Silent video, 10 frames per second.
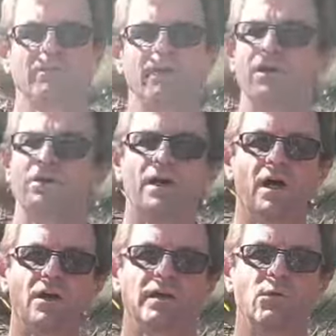phone
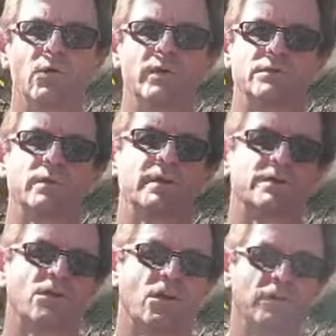only works with
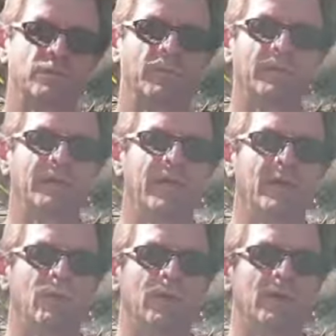its corresponding
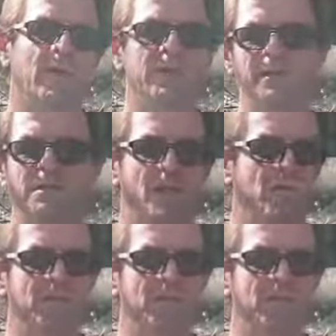network and there's no